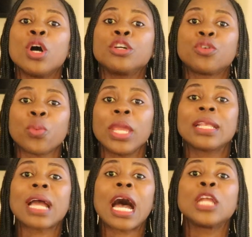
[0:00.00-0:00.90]
a
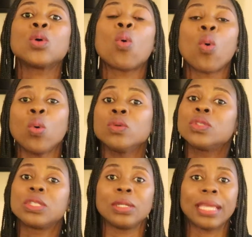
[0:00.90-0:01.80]
green card all
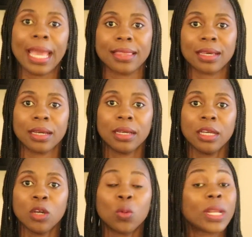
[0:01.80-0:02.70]
together.
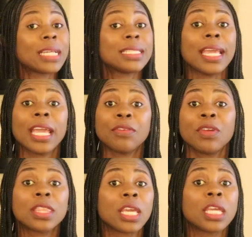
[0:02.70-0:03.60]
When I say
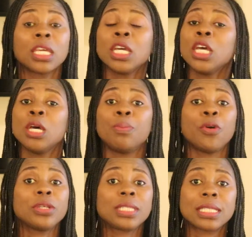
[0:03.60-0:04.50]
everything,
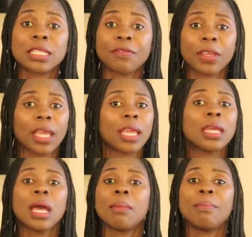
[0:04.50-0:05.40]
birth
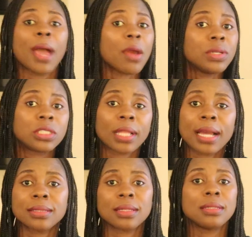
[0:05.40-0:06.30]
certificate, marriage
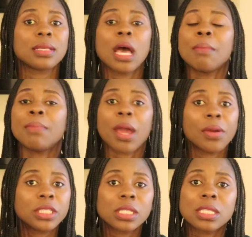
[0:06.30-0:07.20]
license,
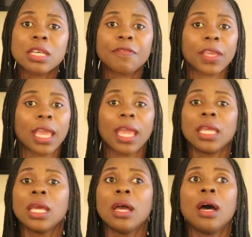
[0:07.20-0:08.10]
marriage
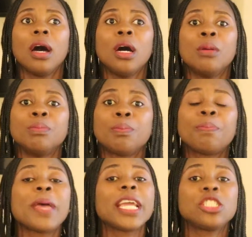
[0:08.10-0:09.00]
certificate,
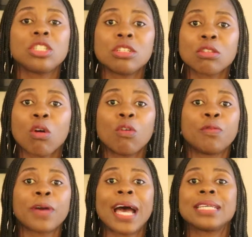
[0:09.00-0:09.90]
pictures
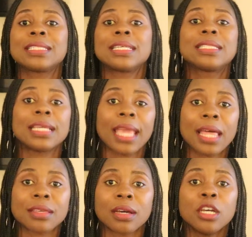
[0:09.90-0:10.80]
of us
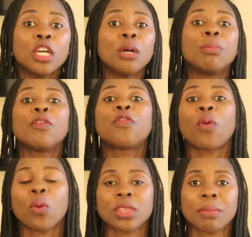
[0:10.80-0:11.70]
together
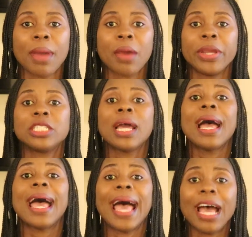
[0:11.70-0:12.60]
before the marriage,
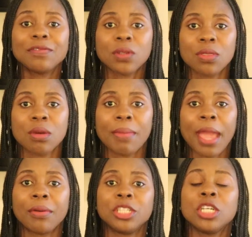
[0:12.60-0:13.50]
after the
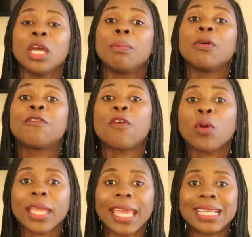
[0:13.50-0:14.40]
marriage,
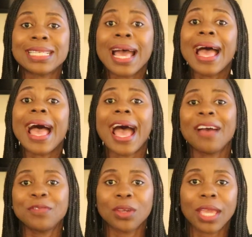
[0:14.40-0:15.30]
before kids,
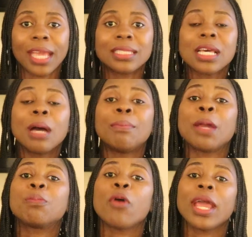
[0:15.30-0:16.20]
after kids,
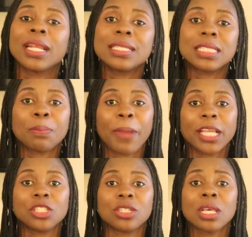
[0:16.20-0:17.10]
my pregnancy
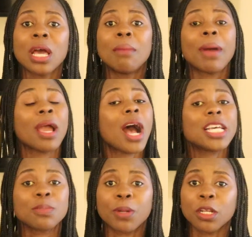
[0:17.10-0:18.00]
pictures, my
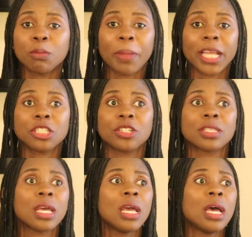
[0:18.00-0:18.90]
hospital
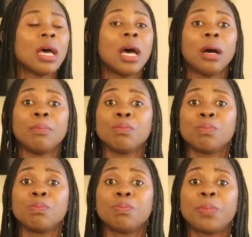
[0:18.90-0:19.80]
pictures,
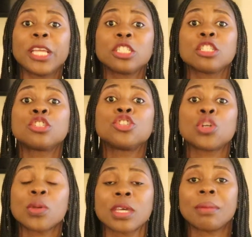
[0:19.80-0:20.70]
pictures to
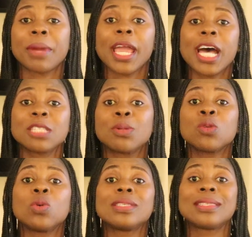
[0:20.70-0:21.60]
show that my
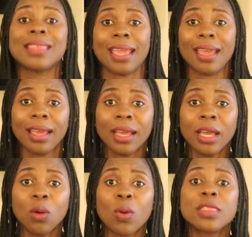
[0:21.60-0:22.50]
husband was there
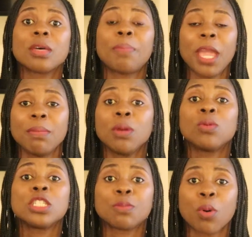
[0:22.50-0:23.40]
when the baby
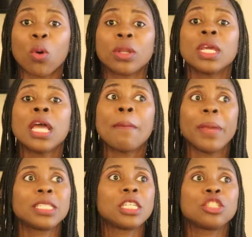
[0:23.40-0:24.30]
was born,
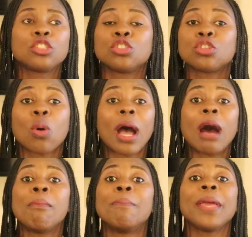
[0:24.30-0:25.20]
pictures to show
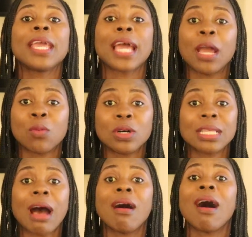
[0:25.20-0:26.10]
how big I
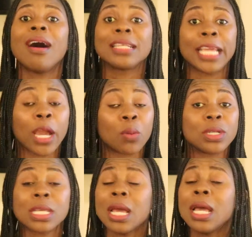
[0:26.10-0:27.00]
was, how ugly I was.